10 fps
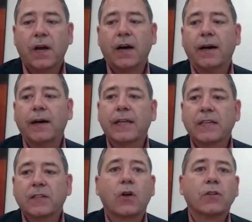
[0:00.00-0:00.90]

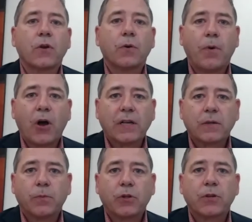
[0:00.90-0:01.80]
it's also
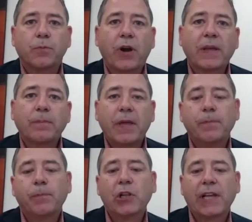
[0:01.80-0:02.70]
possible to bring
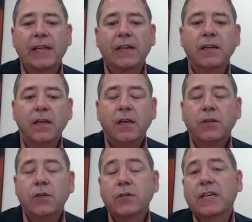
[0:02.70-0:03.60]
people in
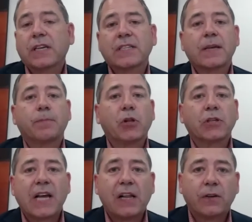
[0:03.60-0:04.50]
using a
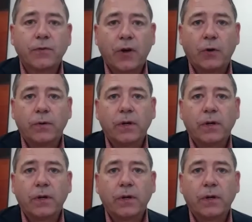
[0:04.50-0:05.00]
simple telephone.